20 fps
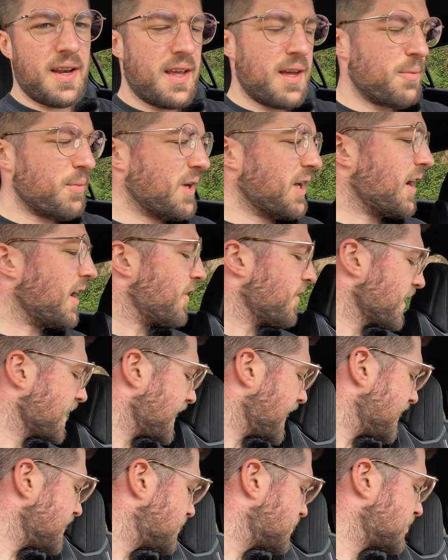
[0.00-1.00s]
here we are
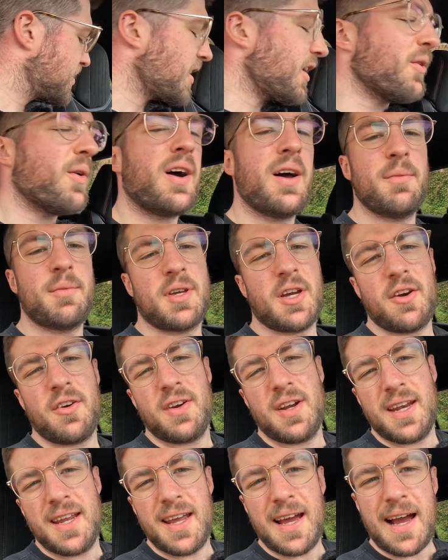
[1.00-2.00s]
again. So I'm
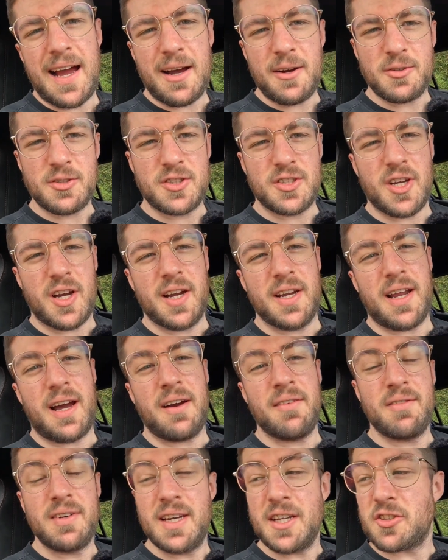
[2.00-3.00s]
currently outside.
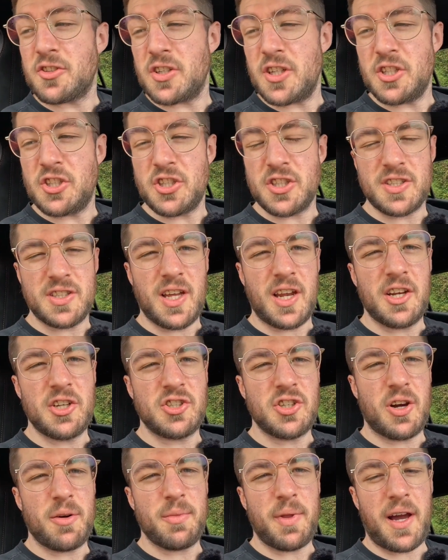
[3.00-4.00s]
I've literally just done a
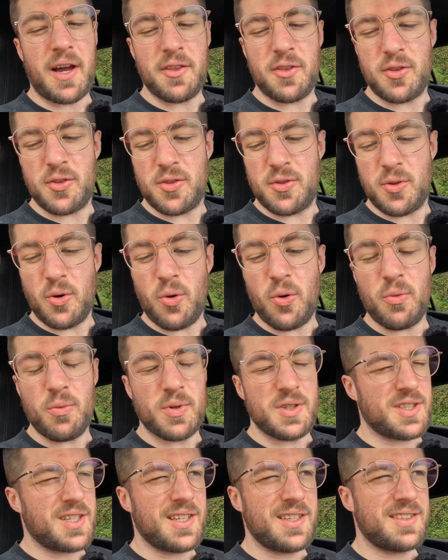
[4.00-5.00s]
job that I thought
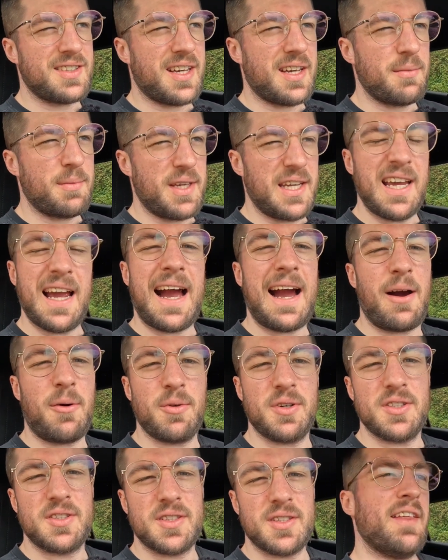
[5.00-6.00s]
was going to take me
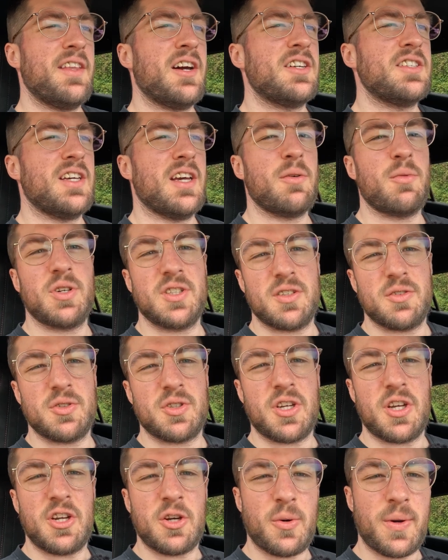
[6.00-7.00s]
hours. And the idea was I
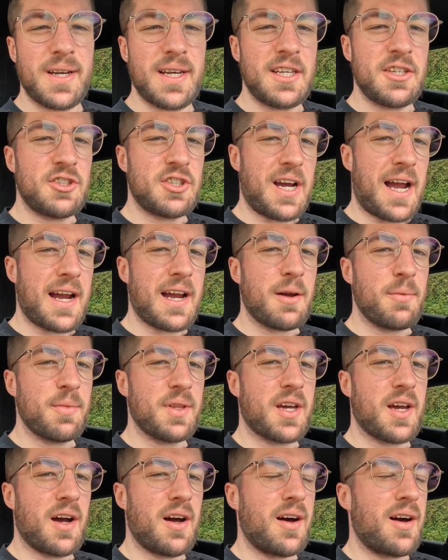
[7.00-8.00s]
was going to quickly jack up
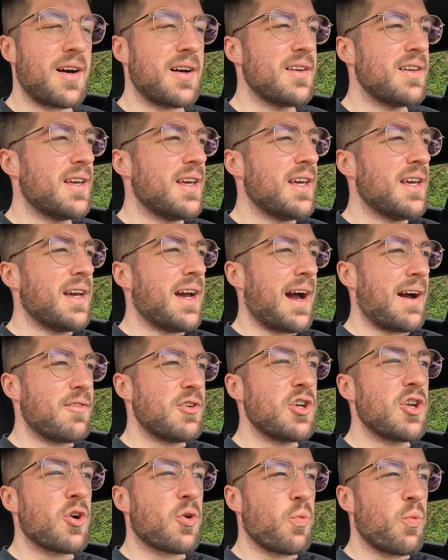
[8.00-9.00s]
the car, have
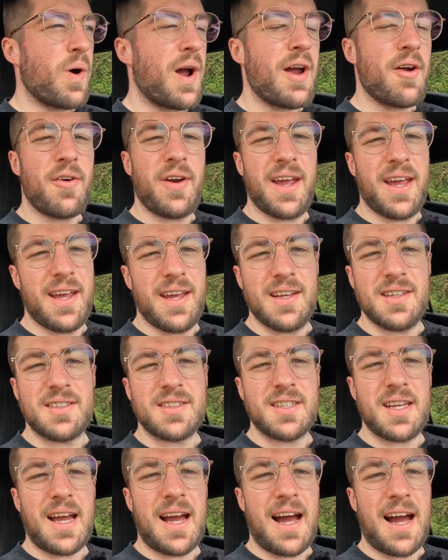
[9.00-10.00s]
a look where it
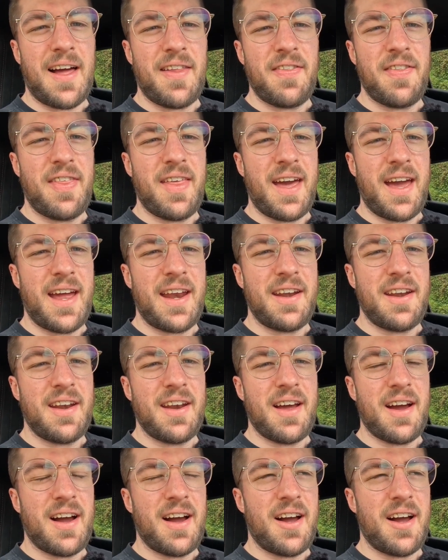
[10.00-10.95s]
is, and then